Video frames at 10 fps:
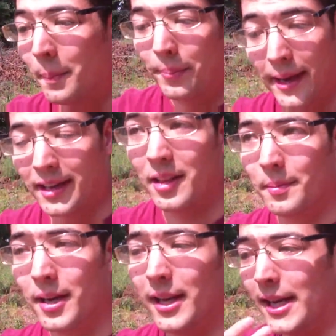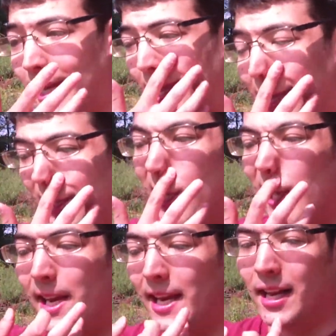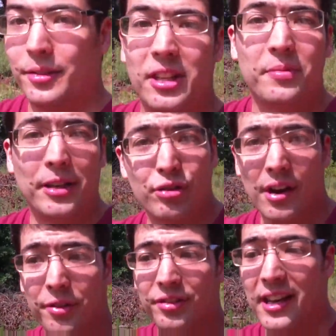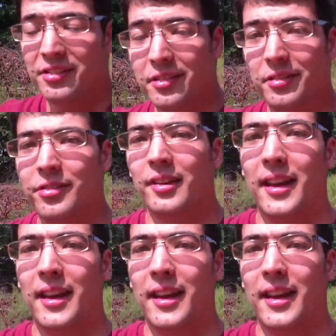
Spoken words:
paying the money, and he needs my driver's license,